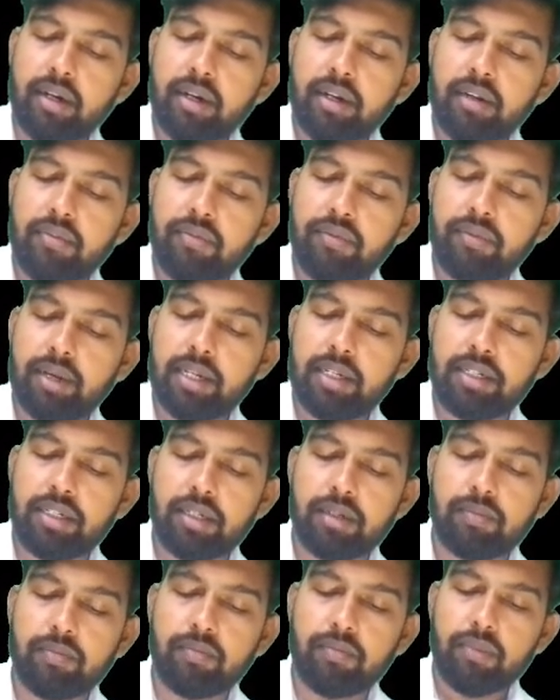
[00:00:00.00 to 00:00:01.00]

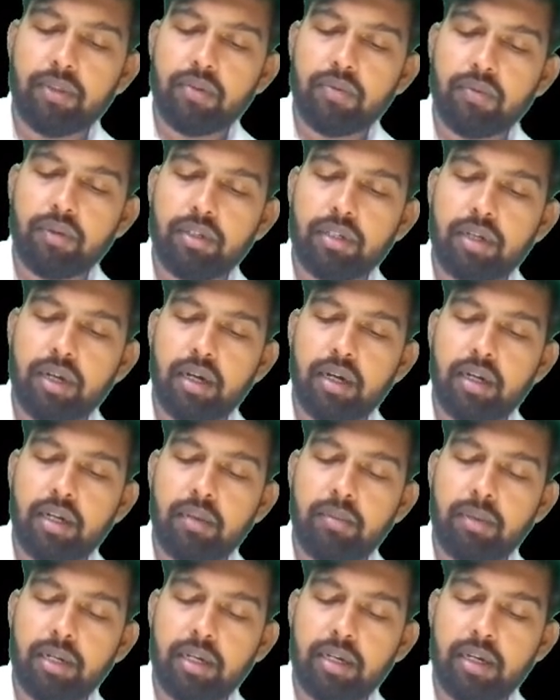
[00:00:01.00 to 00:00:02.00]
depression, which is
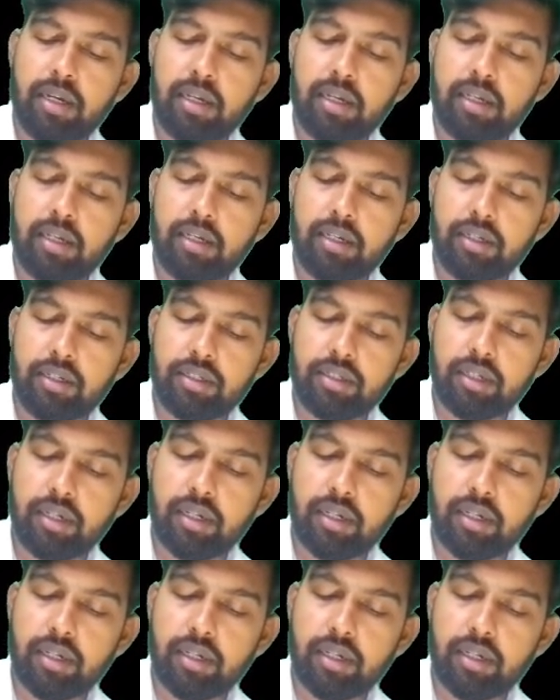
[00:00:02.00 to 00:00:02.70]
the